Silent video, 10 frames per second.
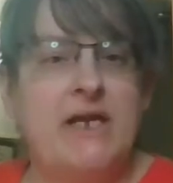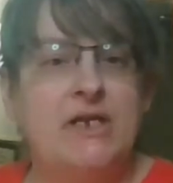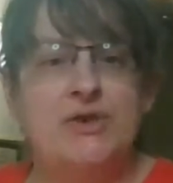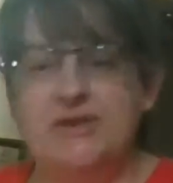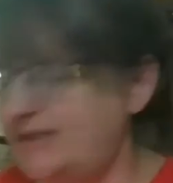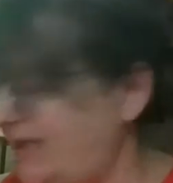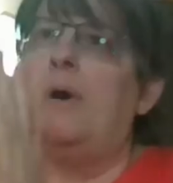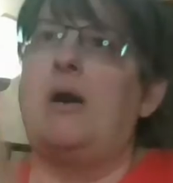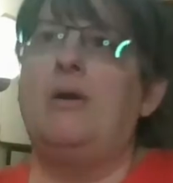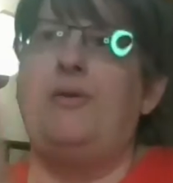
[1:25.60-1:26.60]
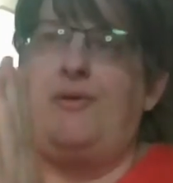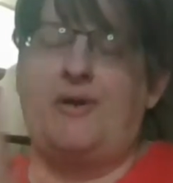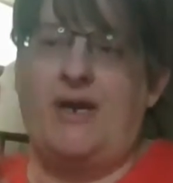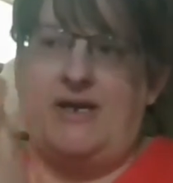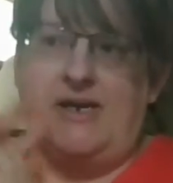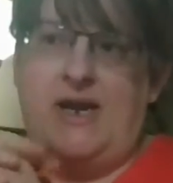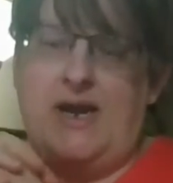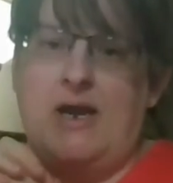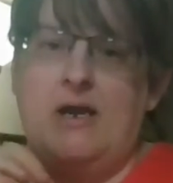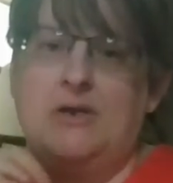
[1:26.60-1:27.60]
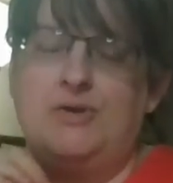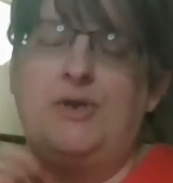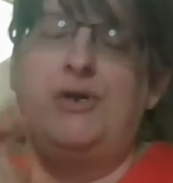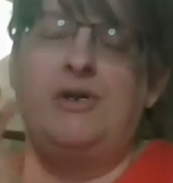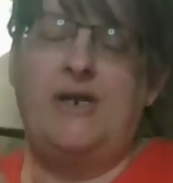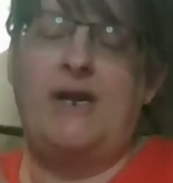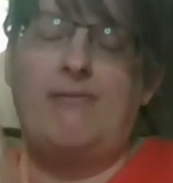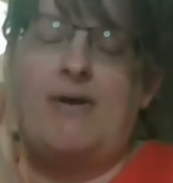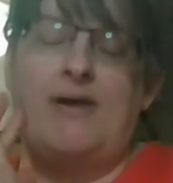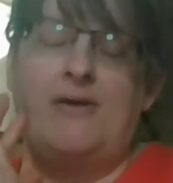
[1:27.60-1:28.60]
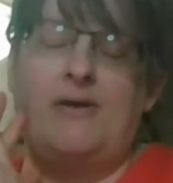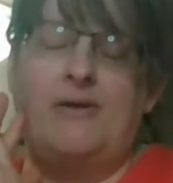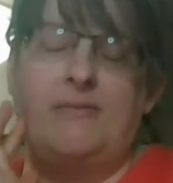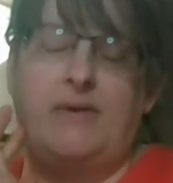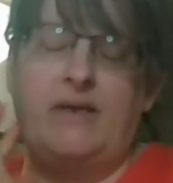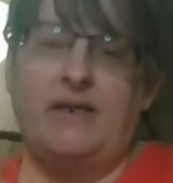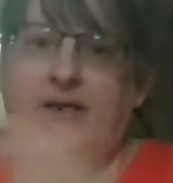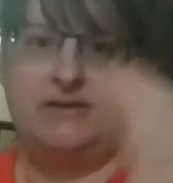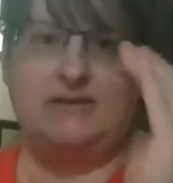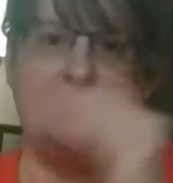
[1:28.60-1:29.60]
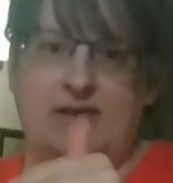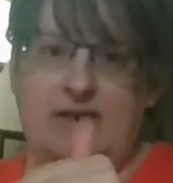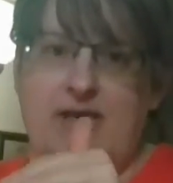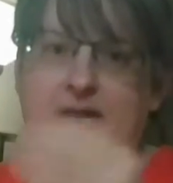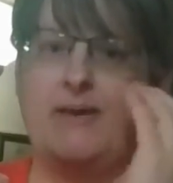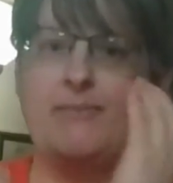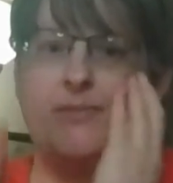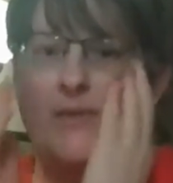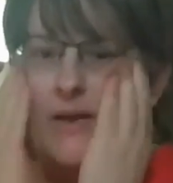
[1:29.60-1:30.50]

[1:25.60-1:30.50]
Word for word: Interesting. Martin Luther King Day, Junior Day rather, is today.